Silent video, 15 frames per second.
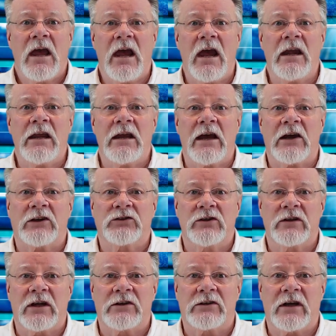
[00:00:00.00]
Any
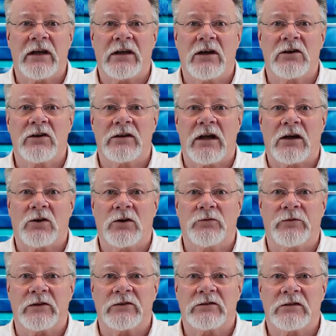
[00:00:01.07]
action they take under that
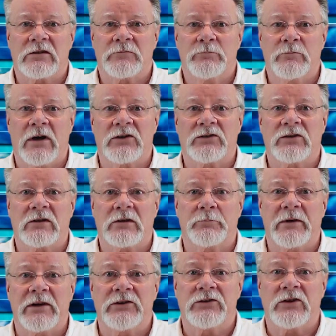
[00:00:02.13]
office must
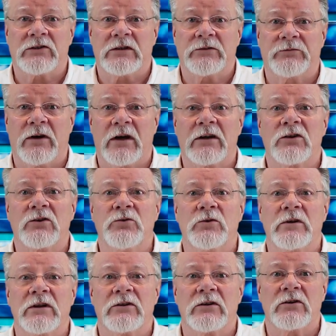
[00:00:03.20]
be justified
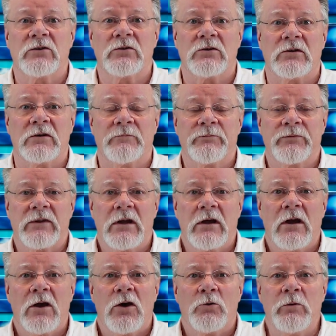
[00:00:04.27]
according to law,
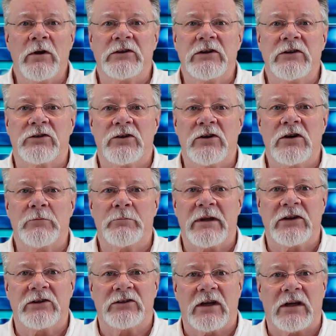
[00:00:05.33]
which in turn
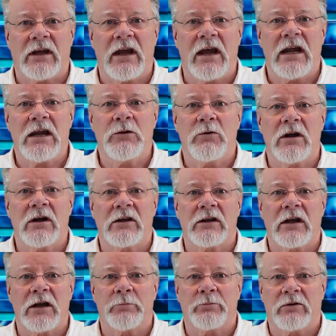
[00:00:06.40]
means that anyone
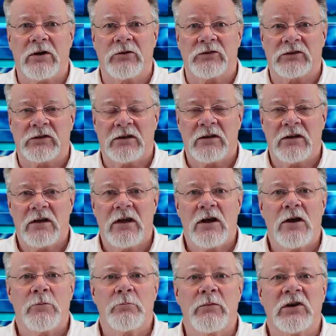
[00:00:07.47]
they approach
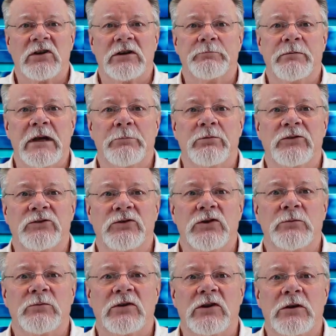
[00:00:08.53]
must be
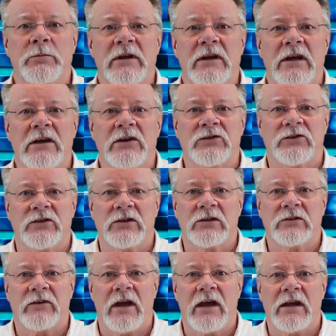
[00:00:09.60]
presumed to be innocent
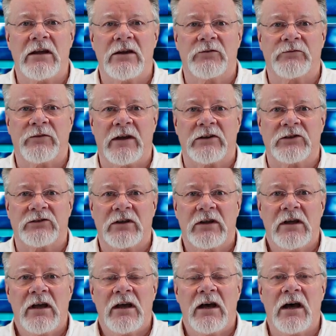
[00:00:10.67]
of any offence
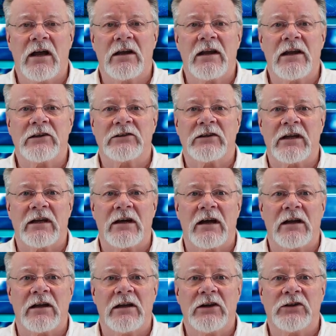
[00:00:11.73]
unless they
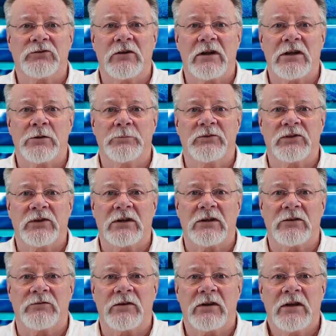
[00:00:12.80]
are literally
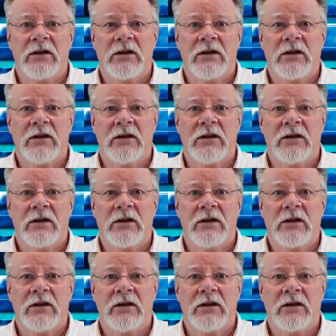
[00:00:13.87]
observed